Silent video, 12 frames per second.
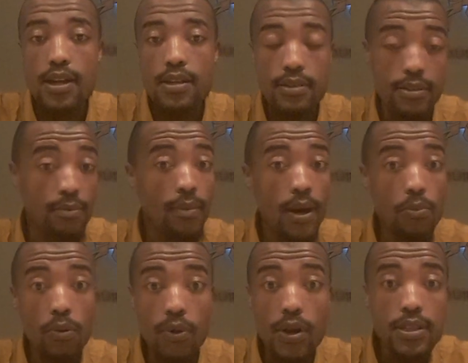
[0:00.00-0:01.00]

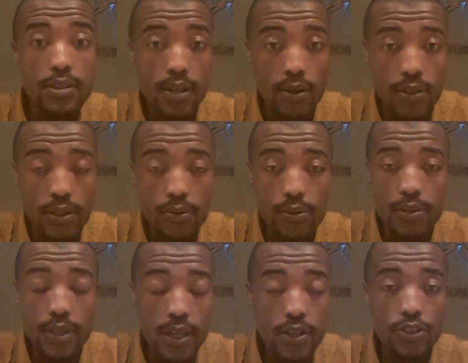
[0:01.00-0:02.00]
Zimbabwe was Southern
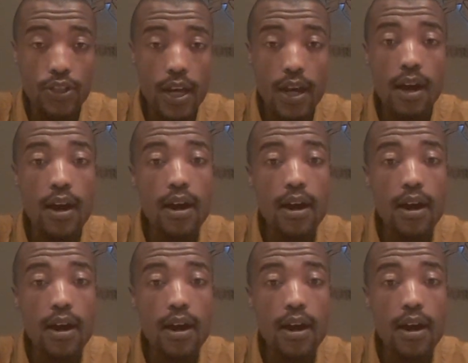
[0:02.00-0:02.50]
Rhodesia.